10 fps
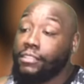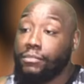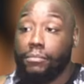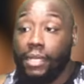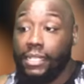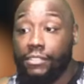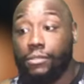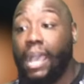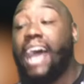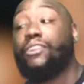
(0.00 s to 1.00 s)
some money.
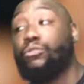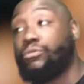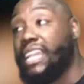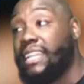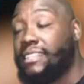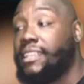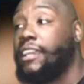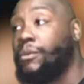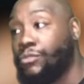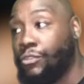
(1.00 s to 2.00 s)
So I do think that's
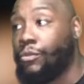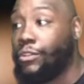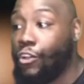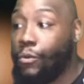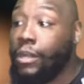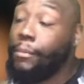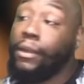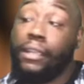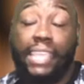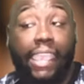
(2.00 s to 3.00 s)
kind of what's going on with her.
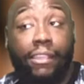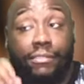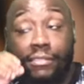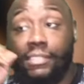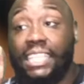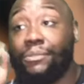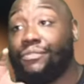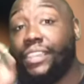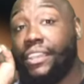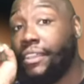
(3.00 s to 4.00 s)
But her character seems
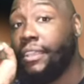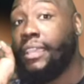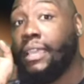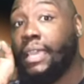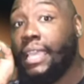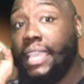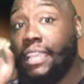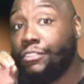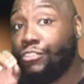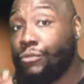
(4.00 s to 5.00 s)
very
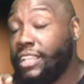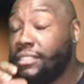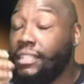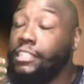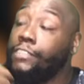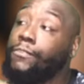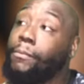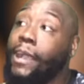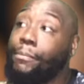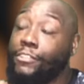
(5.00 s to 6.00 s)
interesting, at least from
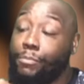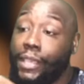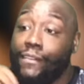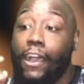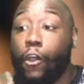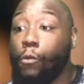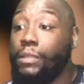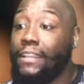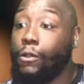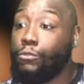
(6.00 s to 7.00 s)
my perspective. I hope
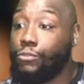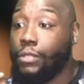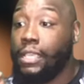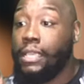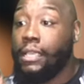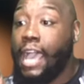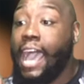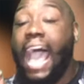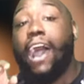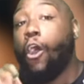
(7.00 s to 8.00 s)

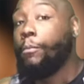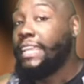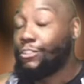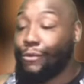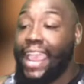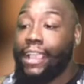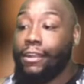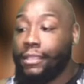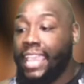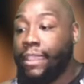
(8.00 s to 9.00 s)
they drag
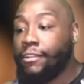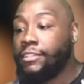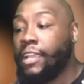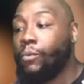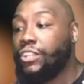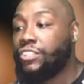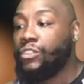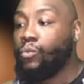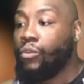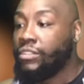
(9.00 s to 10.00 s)
her character and what she
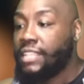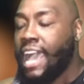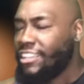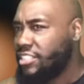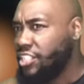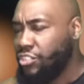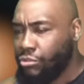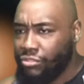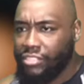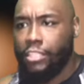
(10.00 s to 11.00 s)
wants and how she
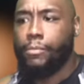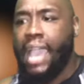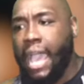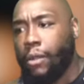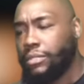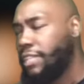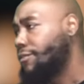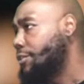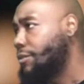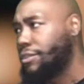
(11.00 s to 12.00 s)
uses them out,
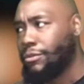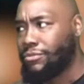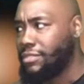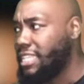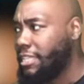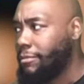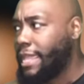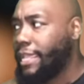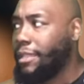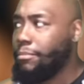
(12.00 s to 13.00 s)
even though it don't seem
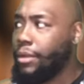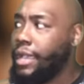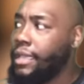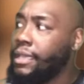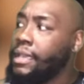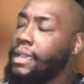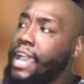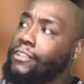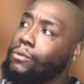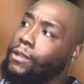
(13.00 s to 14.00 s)
like it. But
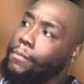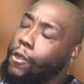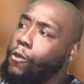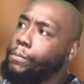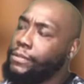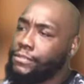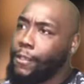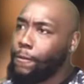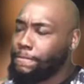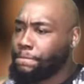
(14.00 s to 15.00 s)
that's what I'm hoping.
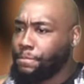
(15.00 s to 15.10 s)
So,